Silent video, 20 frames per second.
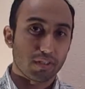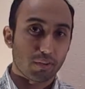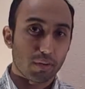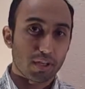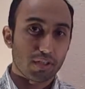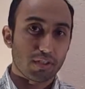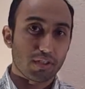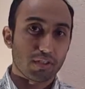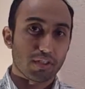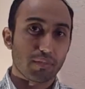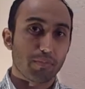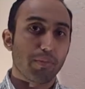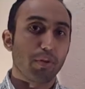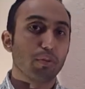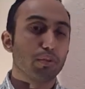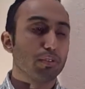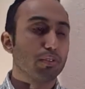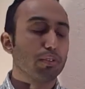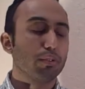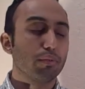integration as
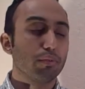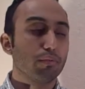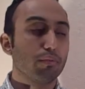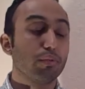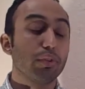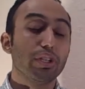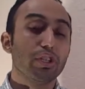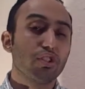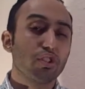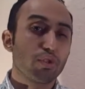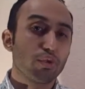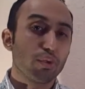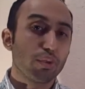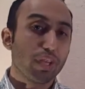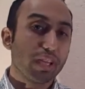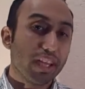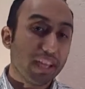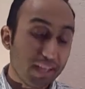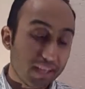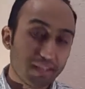opposed to free
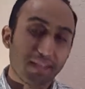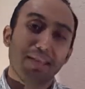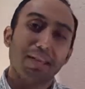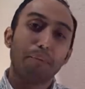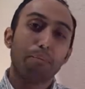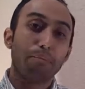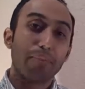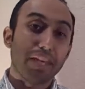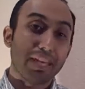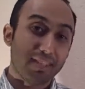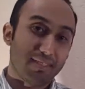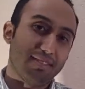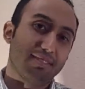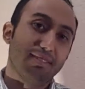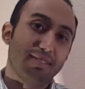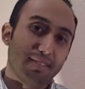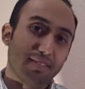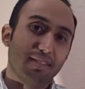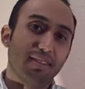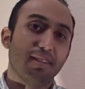trade
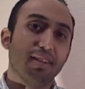based,